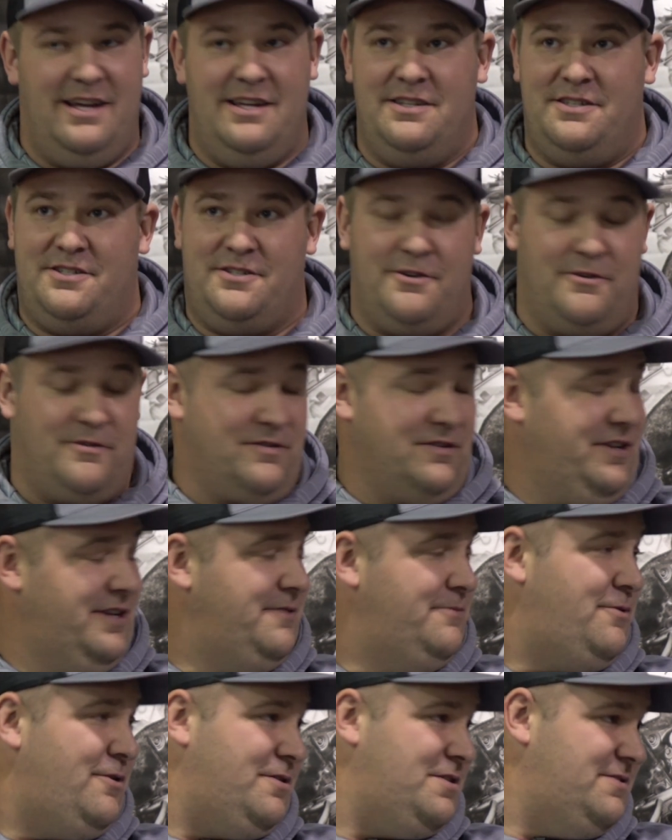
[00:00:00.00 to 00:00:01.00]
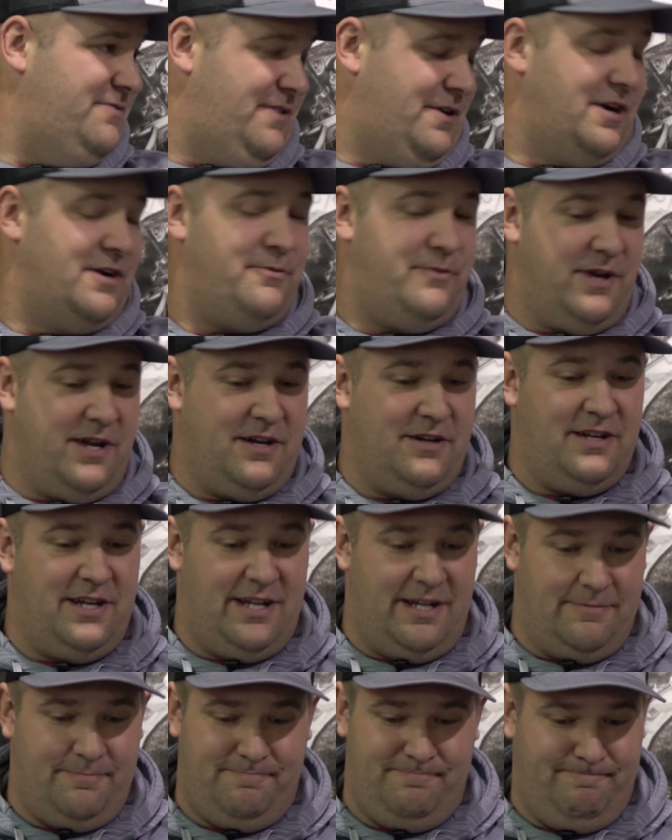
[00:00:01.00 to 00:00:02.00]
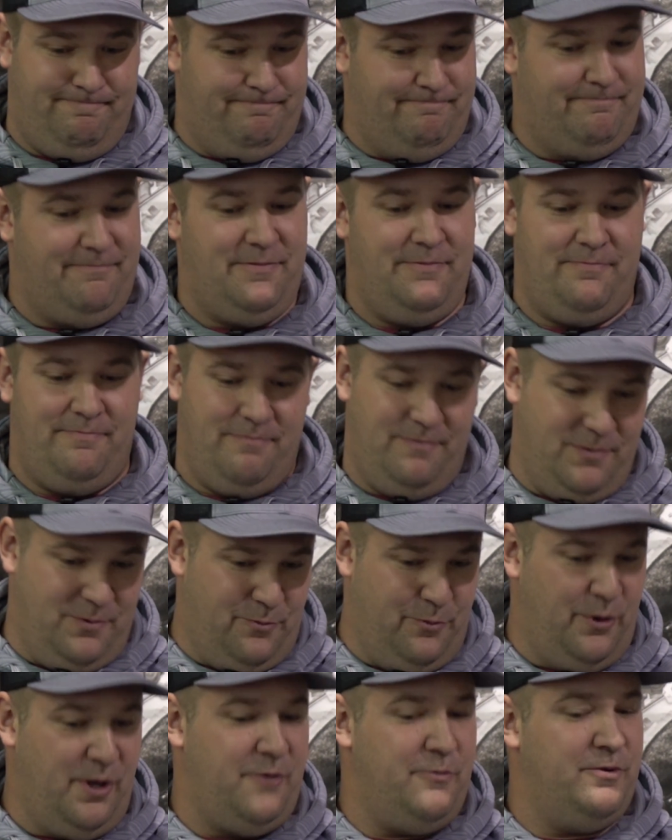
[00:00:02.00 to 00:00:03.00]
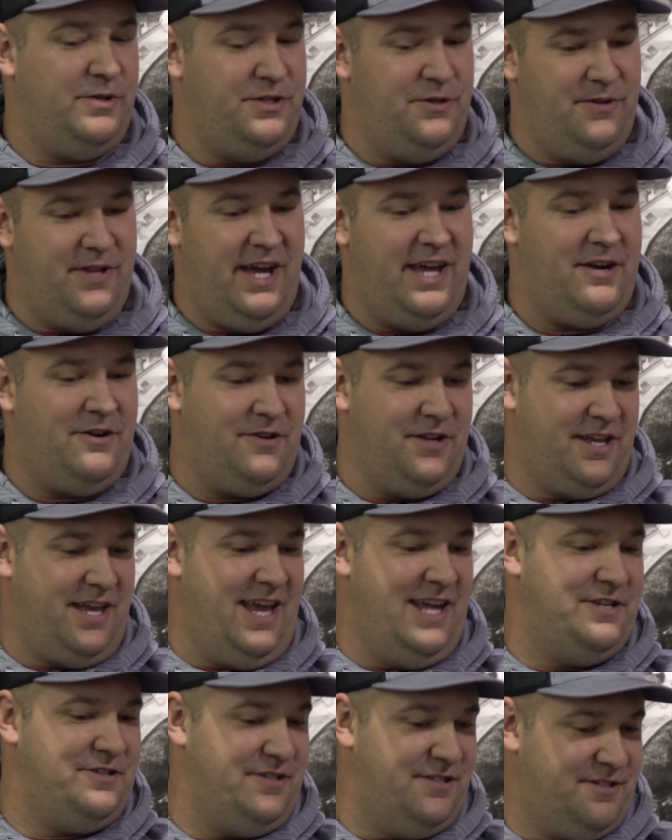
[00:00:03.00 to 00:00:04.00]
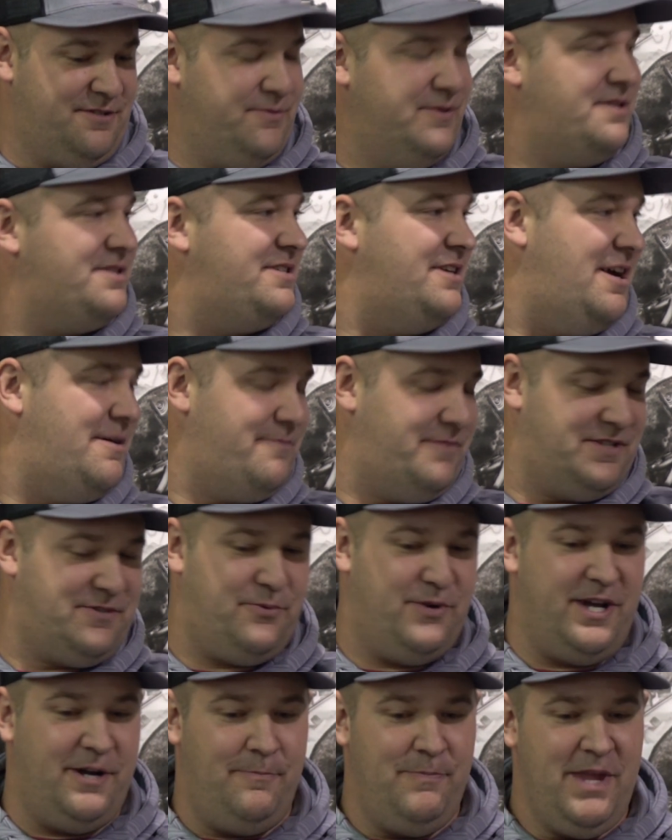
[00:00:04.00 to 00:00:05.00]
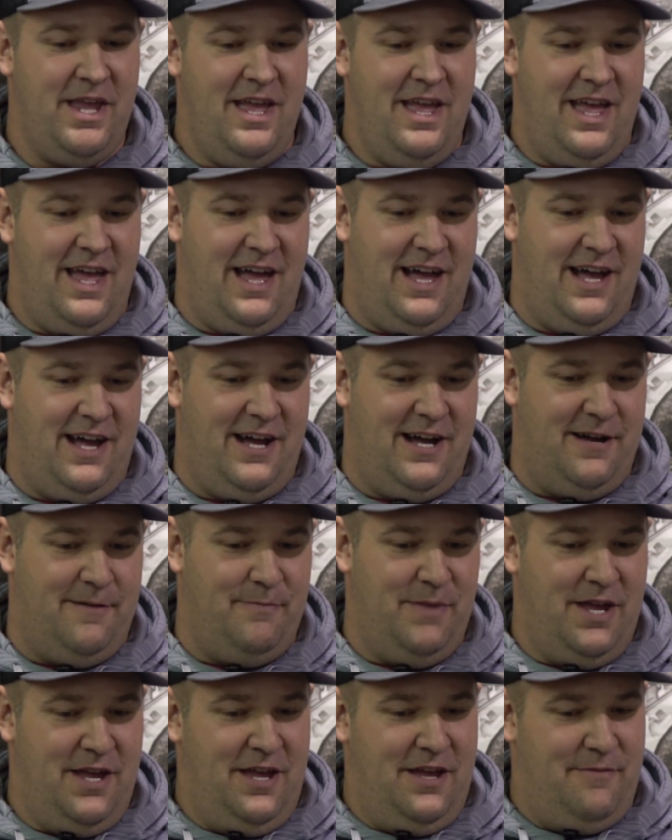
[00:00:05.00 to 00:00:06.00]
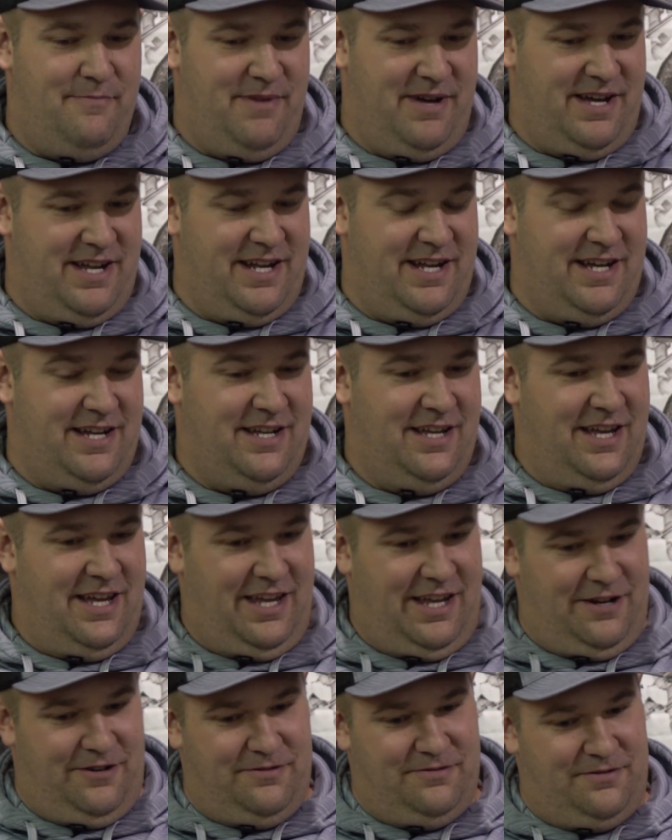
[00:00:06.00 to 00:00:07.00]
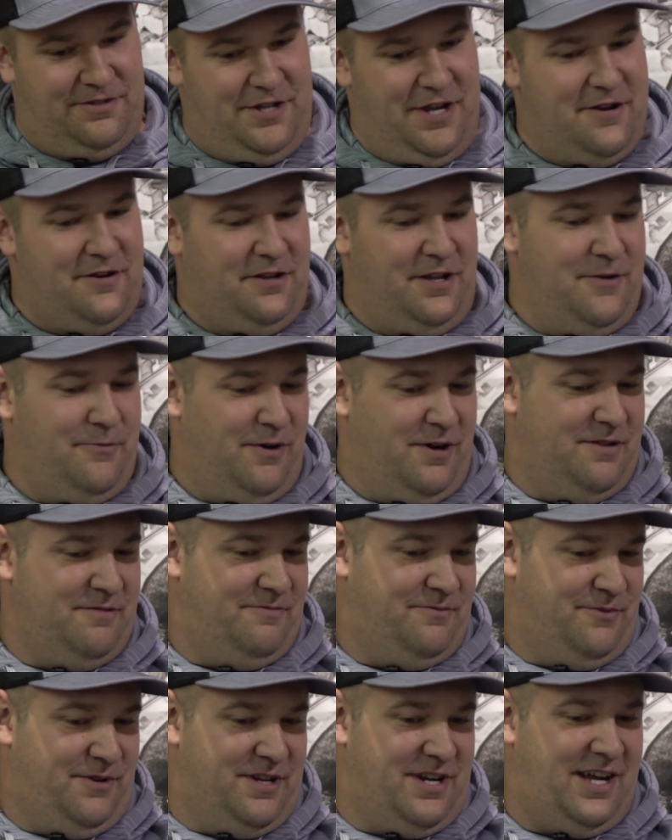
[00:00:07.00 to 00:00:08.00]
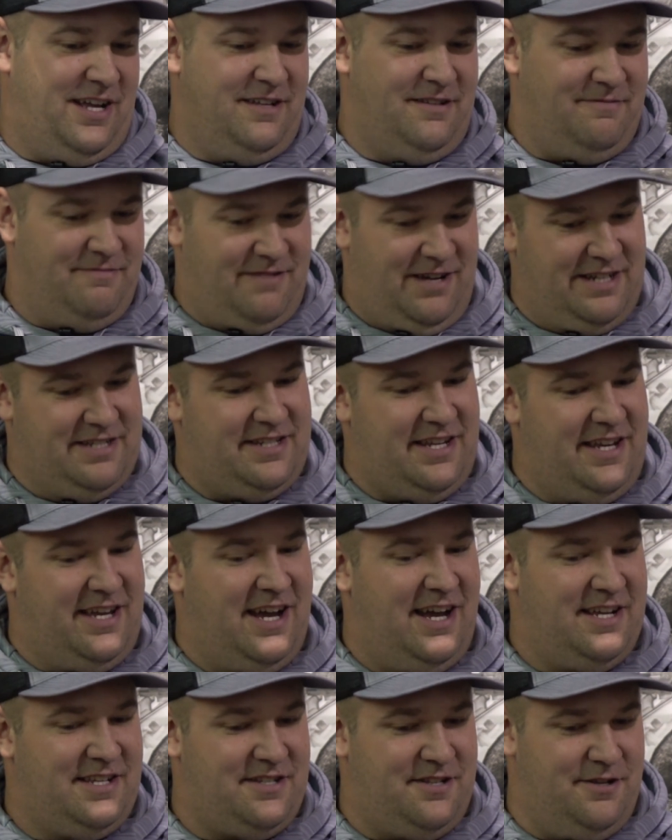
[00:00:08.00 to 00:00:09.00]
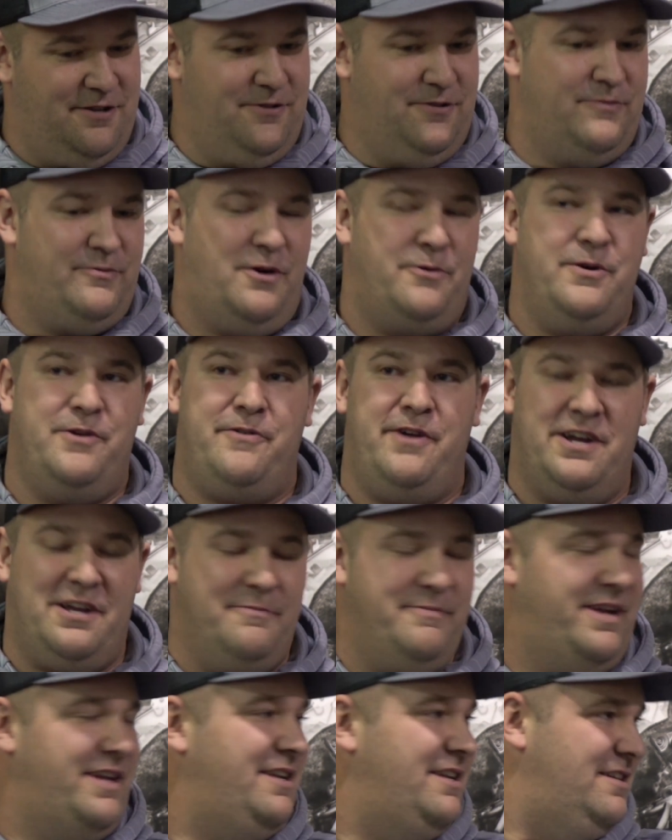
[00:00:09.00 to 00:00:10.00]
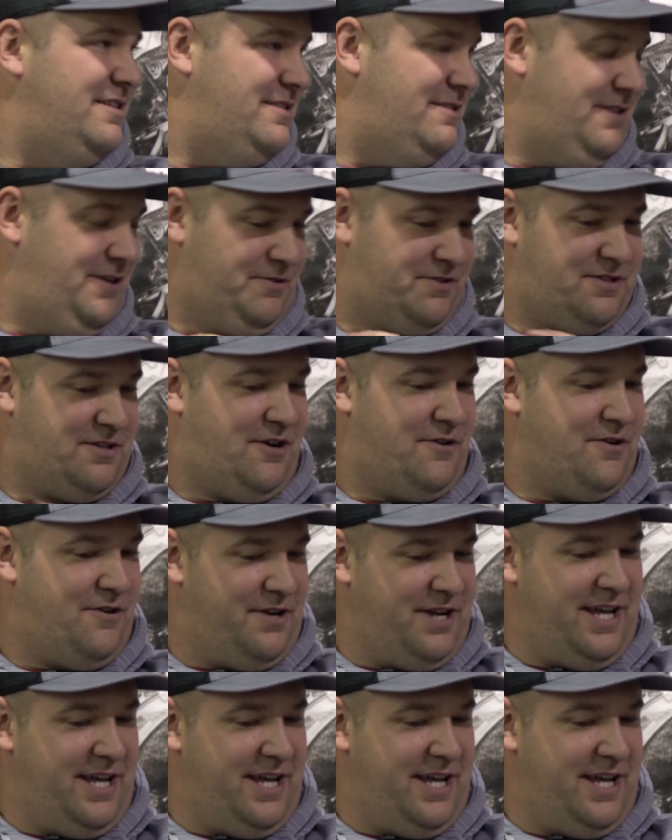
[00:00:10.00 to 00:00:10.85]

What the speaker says: Certainly works very well. We will do that on occasions with some as well. But generally what I see guys do and what we recommend is start on